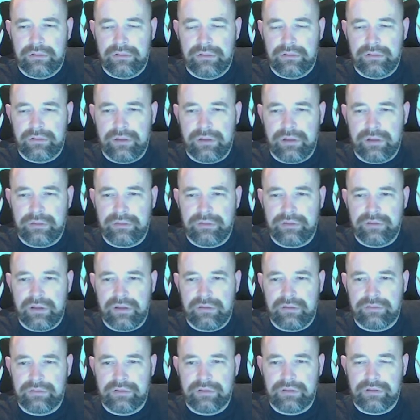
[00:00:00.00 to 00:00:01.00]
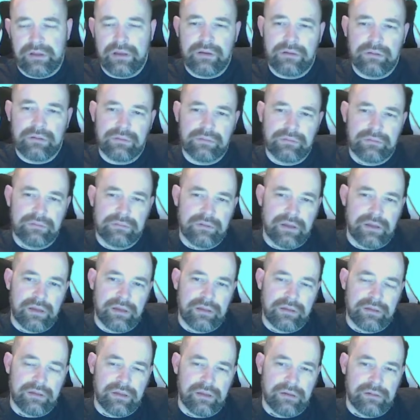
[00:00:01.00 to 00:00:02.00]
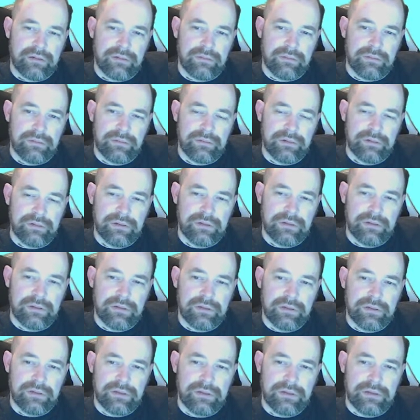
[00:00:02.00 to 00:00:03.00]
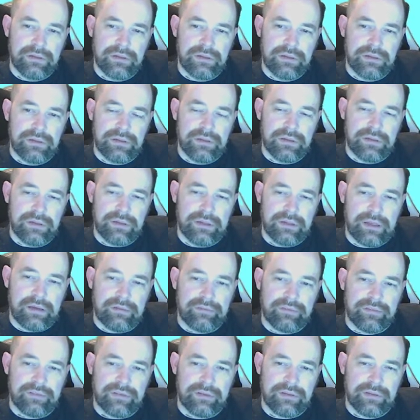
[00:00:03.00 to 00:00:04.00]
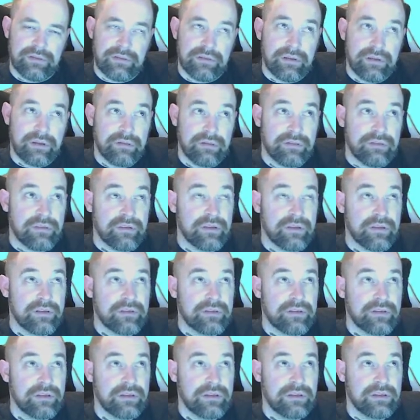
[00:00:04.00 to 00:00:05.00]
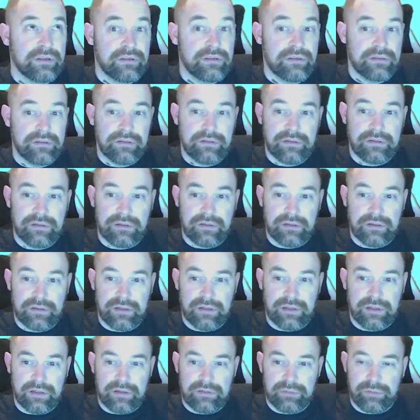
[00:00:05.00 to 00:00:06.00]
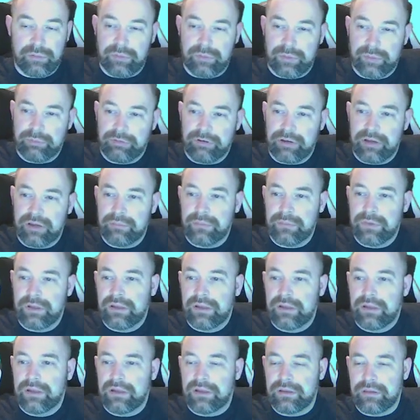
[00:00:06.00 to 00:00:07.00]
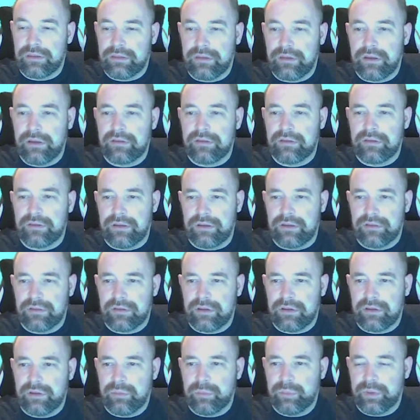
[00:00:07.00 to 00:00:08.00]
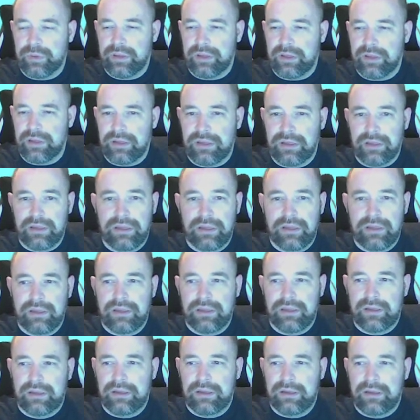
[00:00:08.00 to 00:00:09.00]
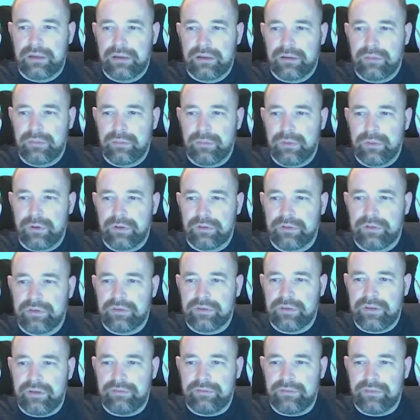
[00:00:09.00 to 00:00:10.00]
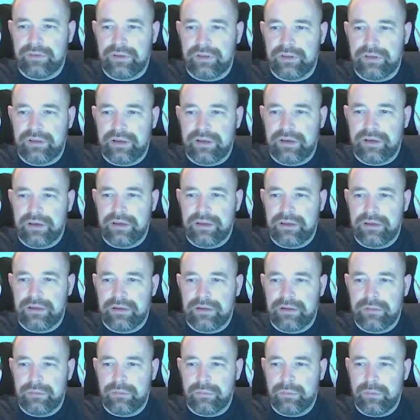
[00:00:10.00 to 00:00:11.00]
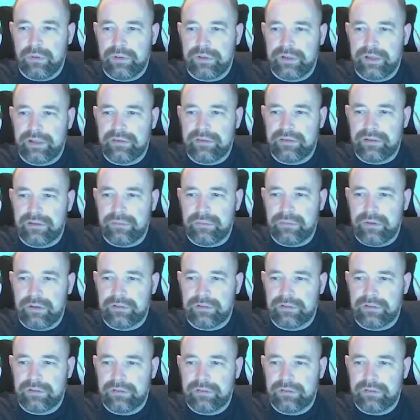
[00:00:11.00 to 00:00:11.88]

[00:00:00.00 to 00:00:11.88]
No 7, no 9, no 11, no 13. No, yeah, that's probably prime. And 30 is going to be 179 or 181.